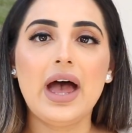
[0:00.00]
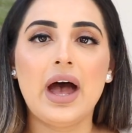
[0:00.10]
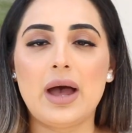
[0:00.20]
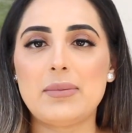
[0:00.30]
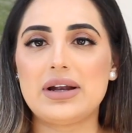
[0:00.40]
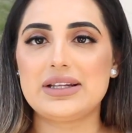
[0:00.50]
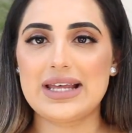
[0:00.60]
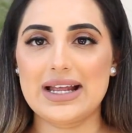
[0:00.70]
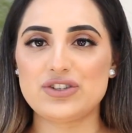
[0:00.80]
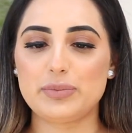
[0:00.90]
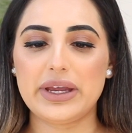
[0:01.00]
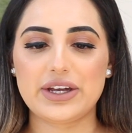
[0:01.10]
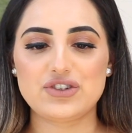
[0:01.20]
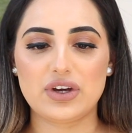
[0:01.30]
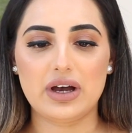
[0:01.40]
Um, I'll attach a
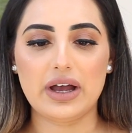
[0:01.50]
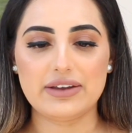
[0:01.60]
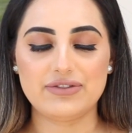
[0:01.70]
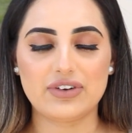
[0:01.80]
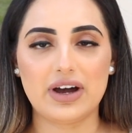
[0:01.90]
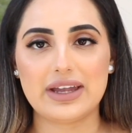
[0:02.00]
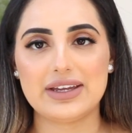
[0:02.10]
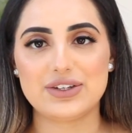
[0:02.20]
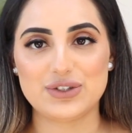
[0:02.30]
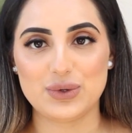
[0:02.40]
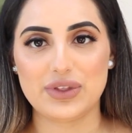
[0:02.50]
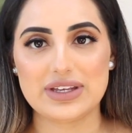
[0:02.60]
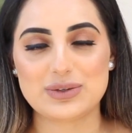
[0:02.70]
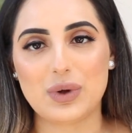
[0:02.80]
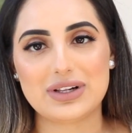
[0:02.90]
picture if I do
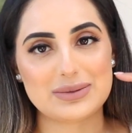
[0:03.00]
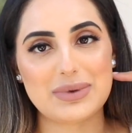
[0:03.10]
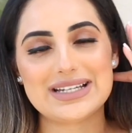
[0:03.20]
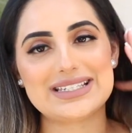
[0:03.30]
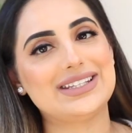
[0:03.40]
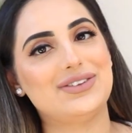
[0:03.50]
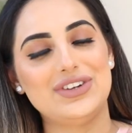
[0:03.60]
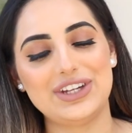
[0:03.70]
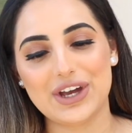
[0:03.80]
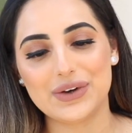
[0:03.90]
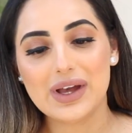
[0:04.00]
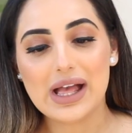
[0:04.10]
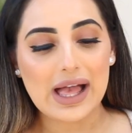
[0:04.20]
this whilst I'm editing the video.